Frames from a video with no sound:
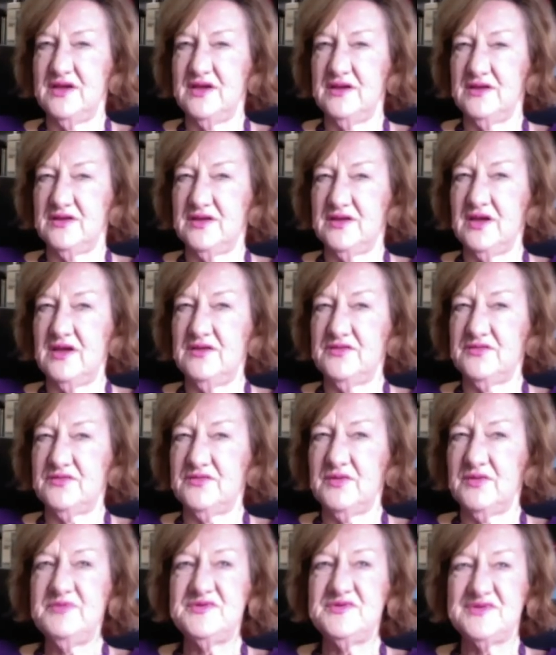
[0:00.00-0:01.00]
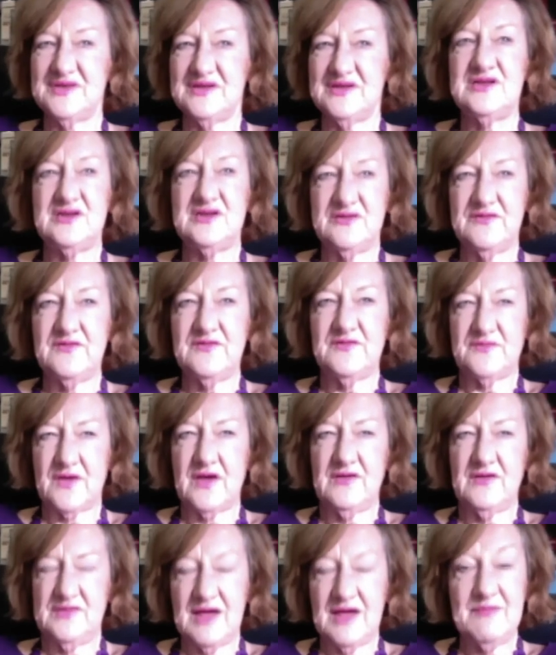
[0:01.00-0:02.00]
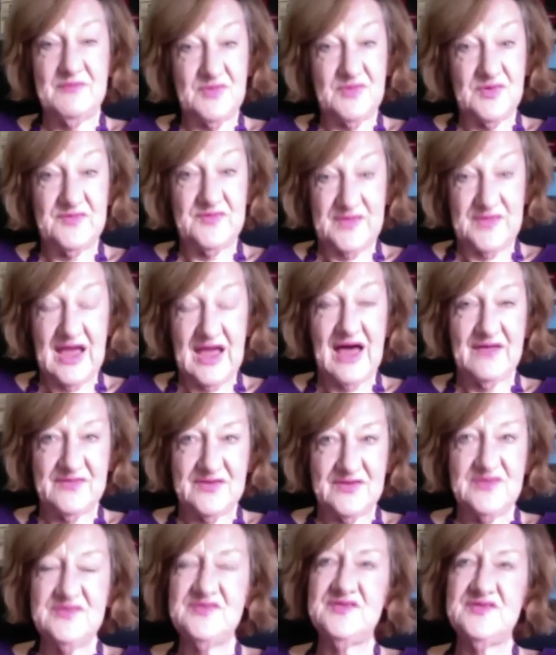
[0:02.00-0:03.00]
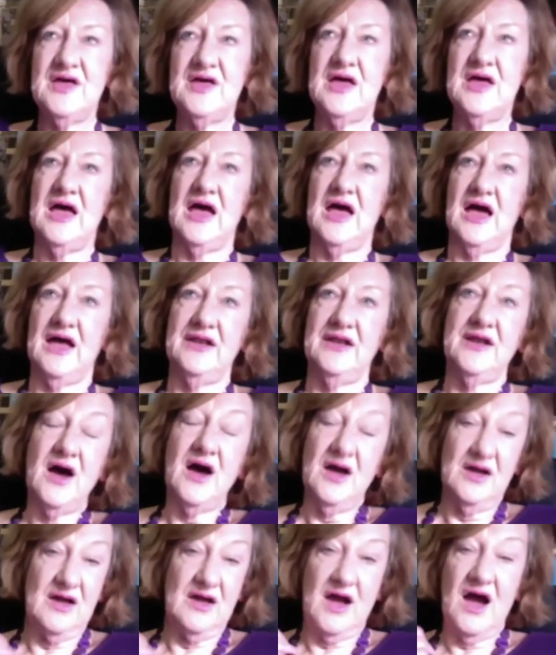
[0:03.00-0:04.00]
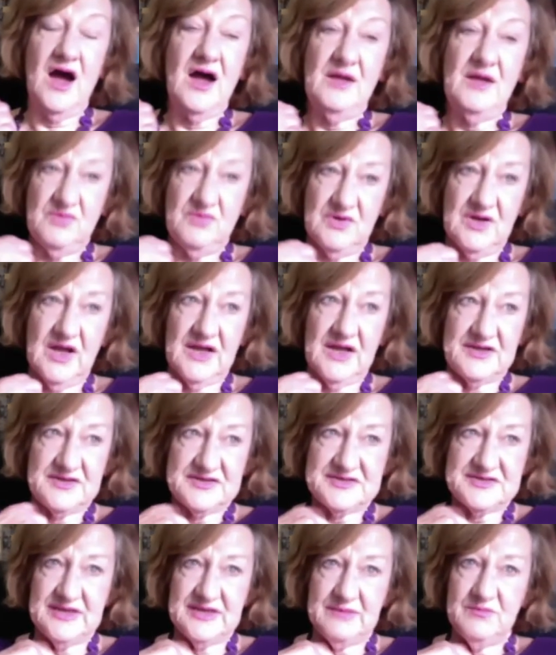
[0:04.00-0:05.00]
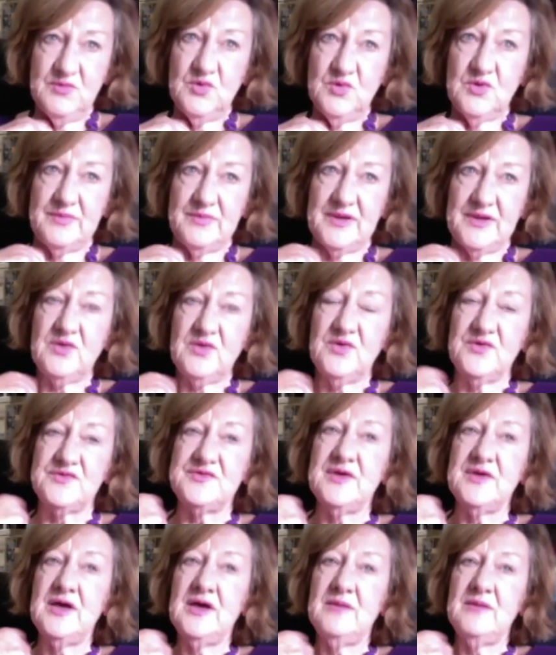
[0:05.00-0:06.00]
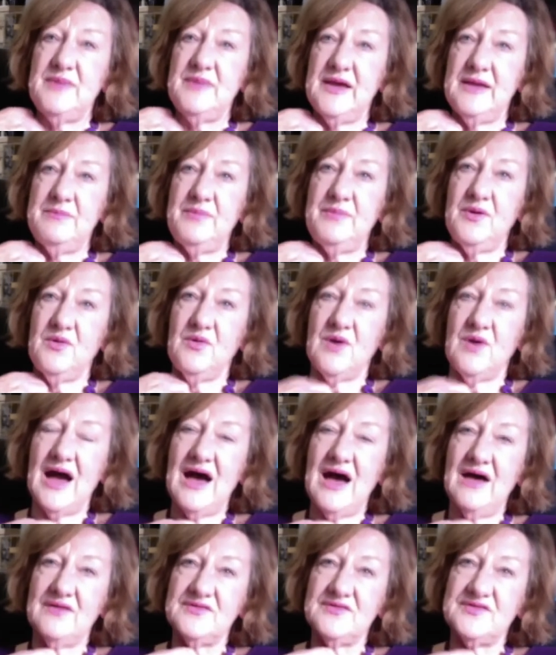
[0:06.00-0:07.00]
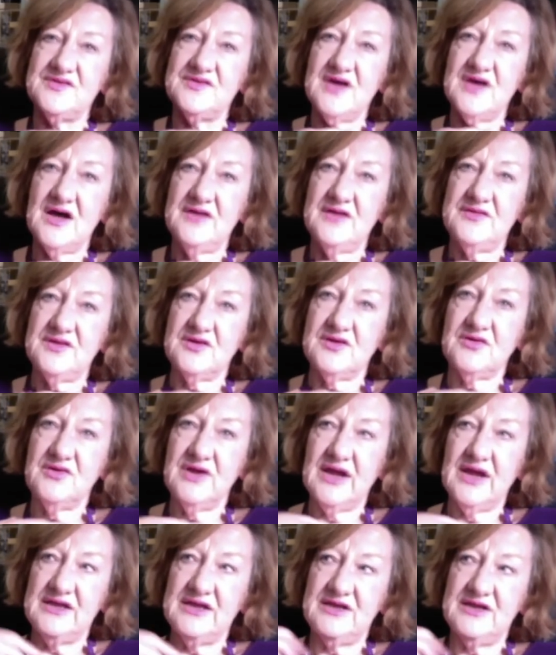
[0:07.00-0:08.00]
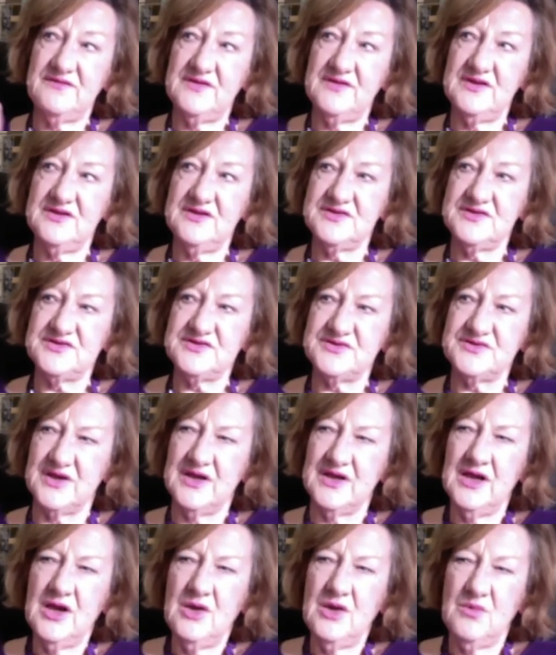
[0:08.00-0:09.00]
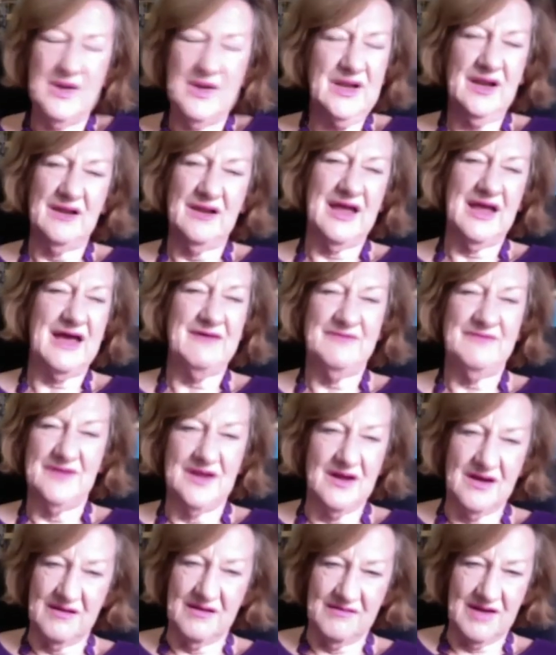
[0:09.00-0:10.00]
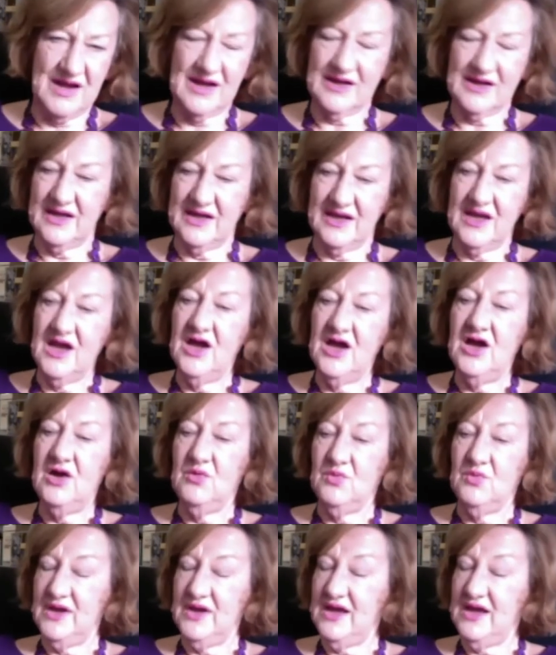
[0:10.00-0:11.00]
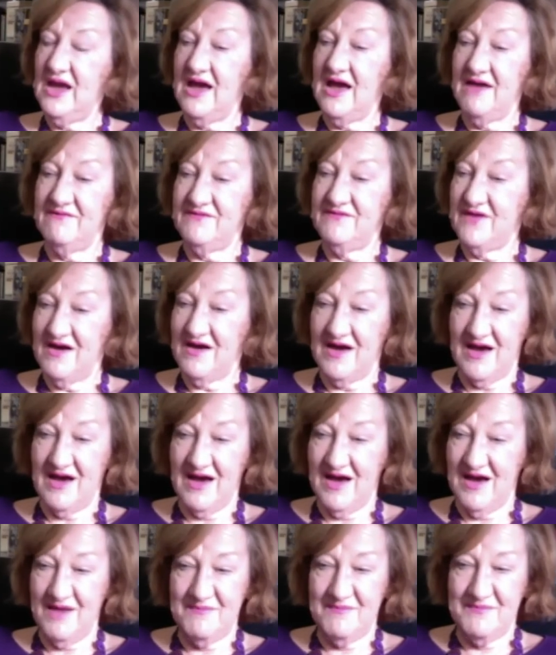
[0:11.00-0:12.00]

it's representative of a number of the others. And I would like to see more, because people outside the creative industry, we don't have an hierarchy. We have a